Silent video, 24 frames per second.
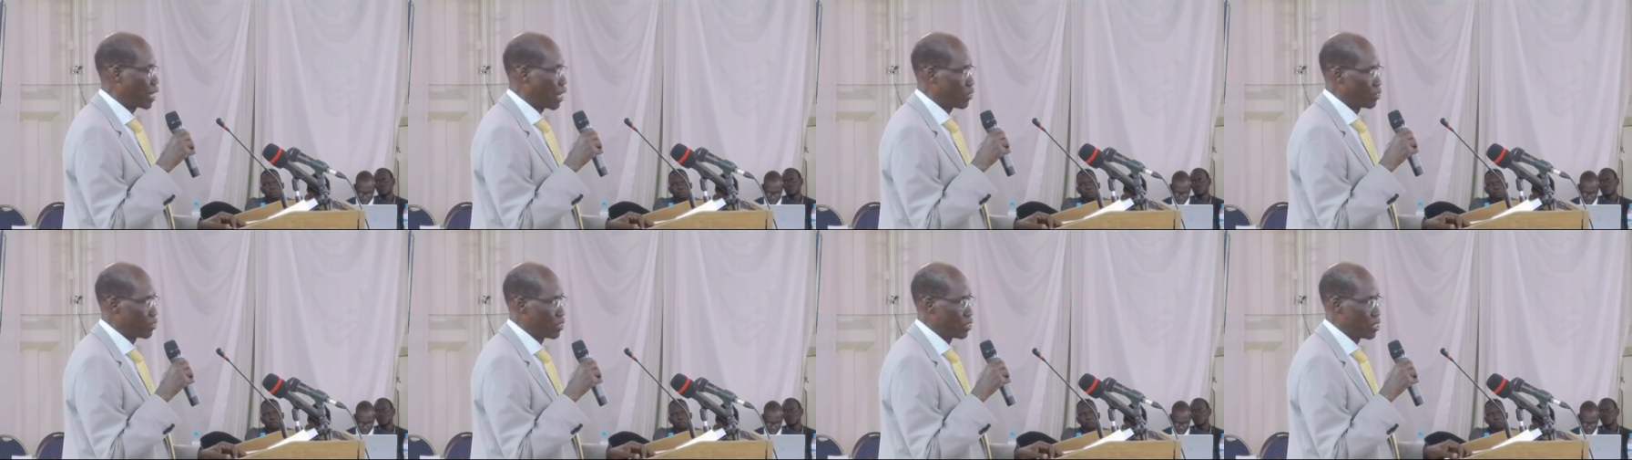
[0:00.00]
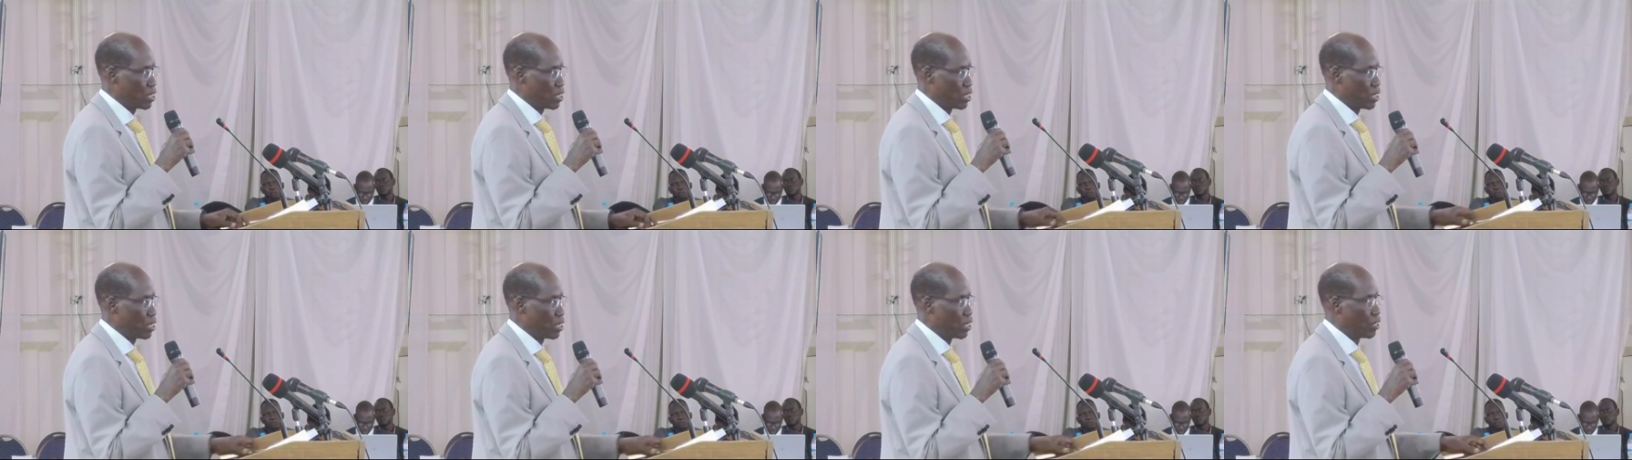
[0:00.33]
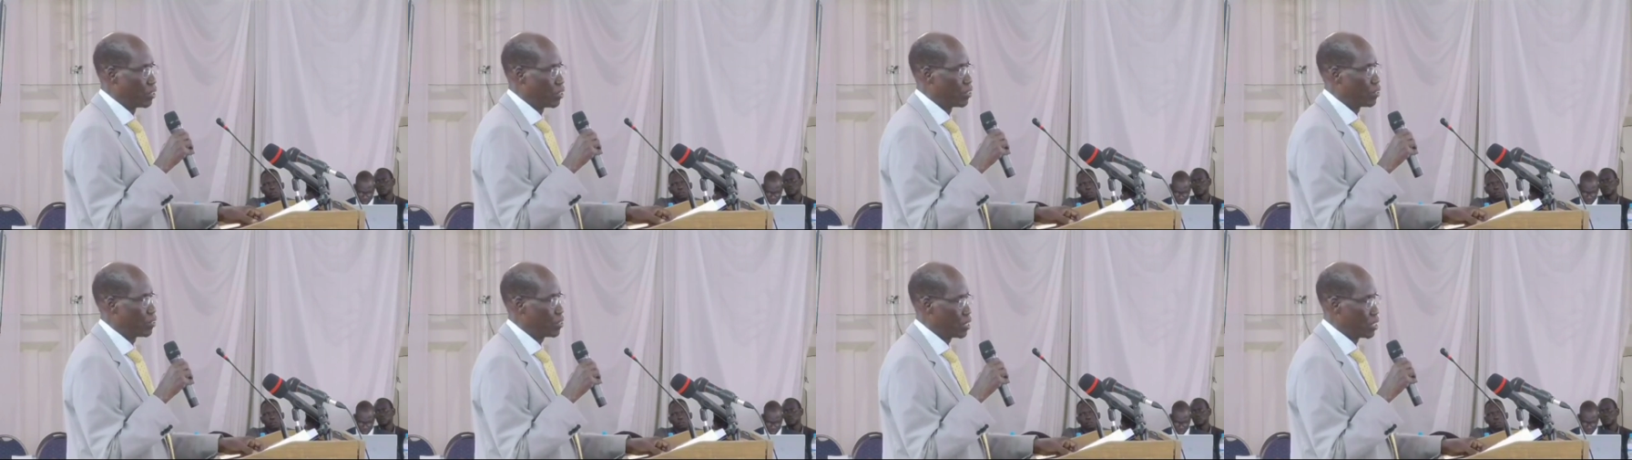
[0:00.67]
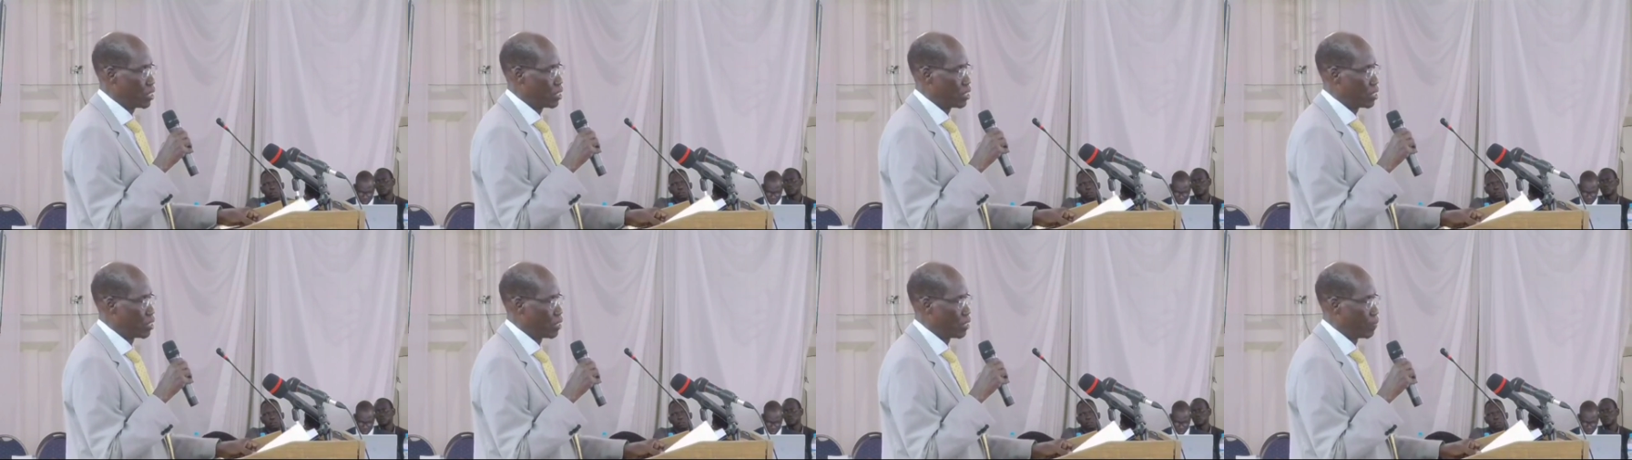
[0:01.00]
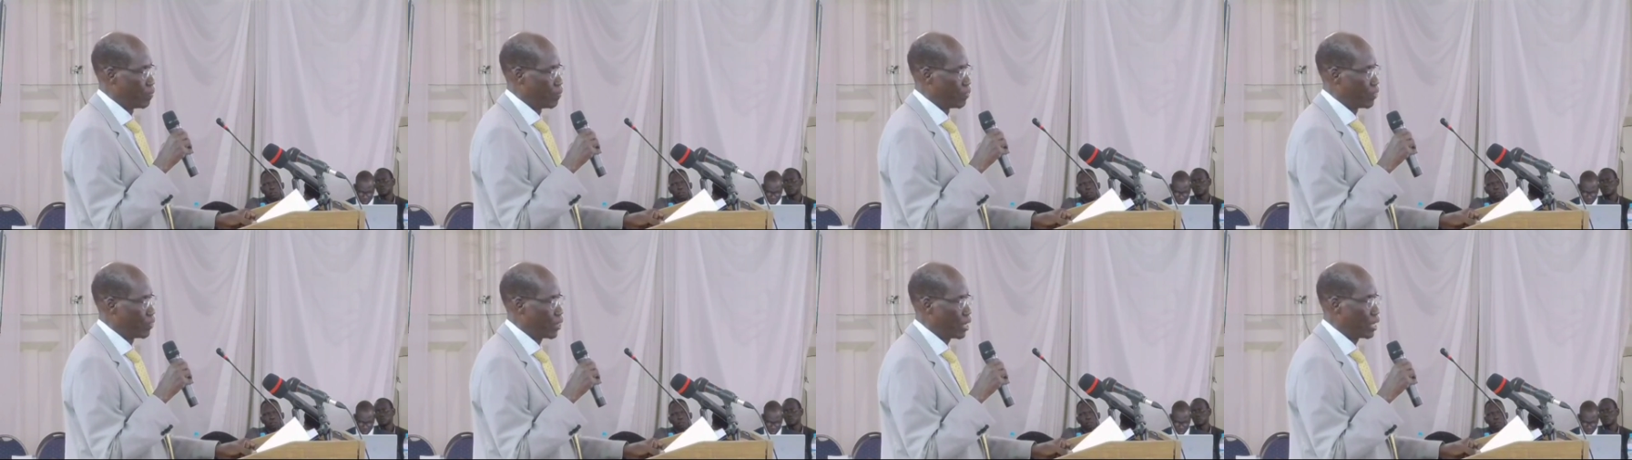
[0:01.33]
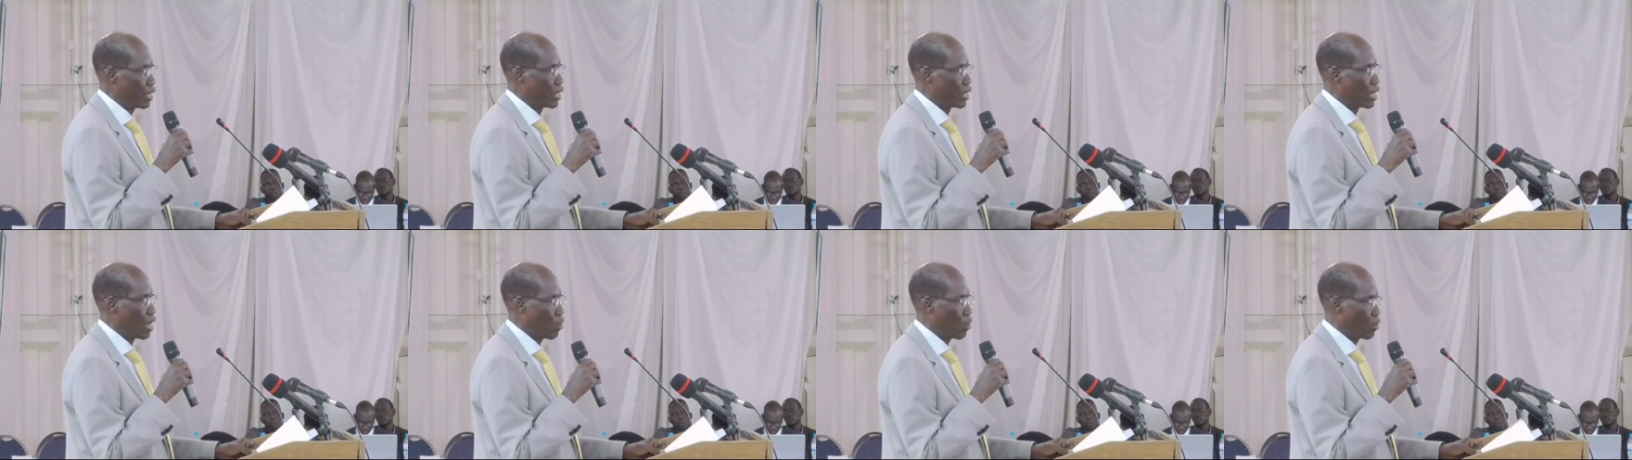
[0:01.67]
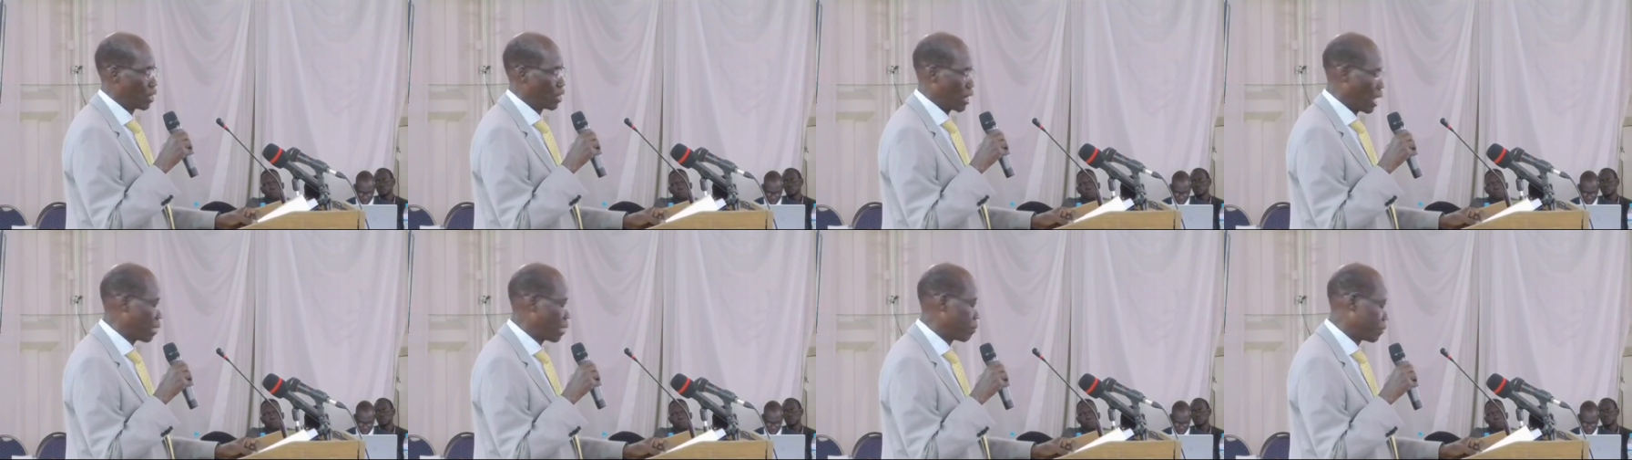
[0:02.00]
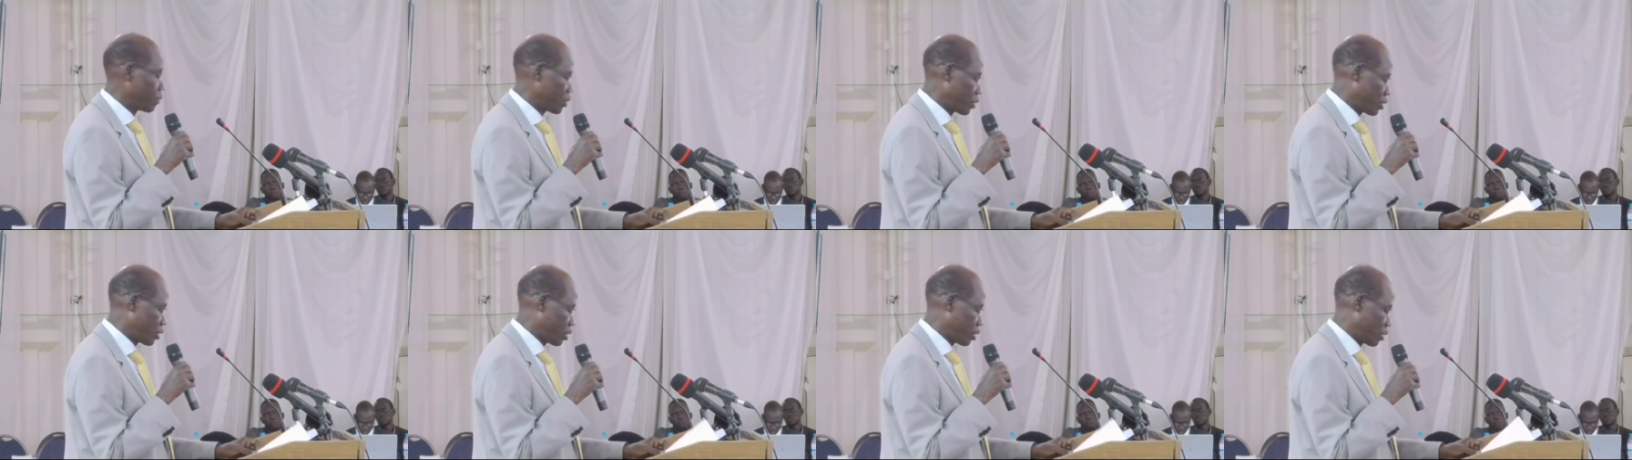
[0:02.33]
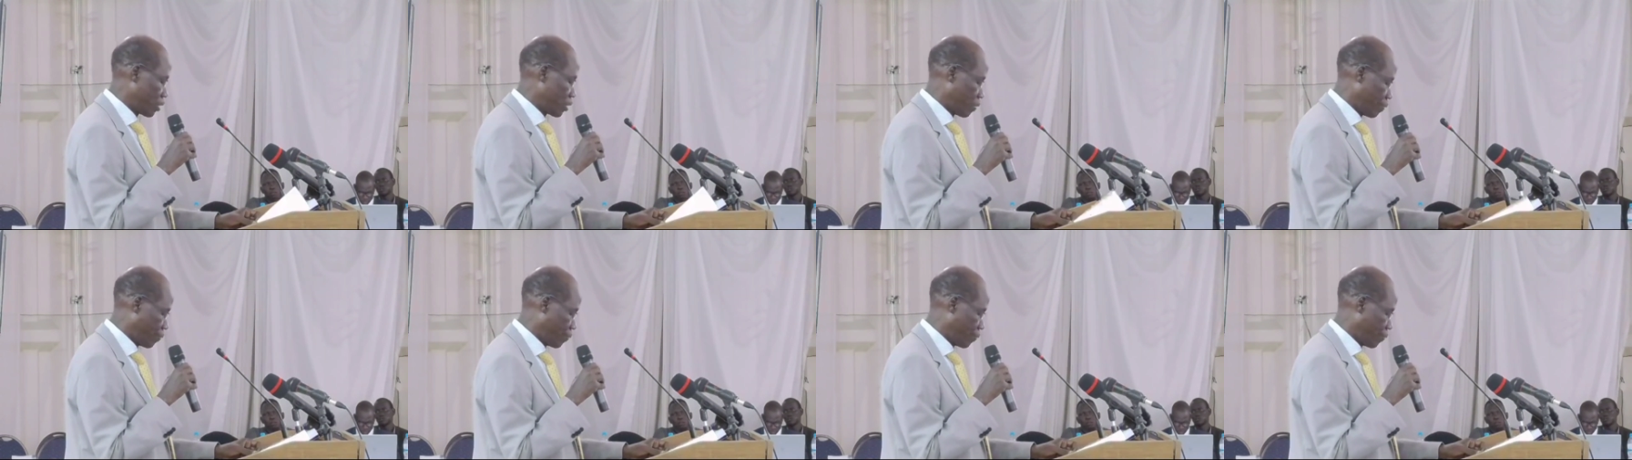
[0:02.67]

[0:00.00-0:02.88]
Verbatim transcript: uh, seats in our libraries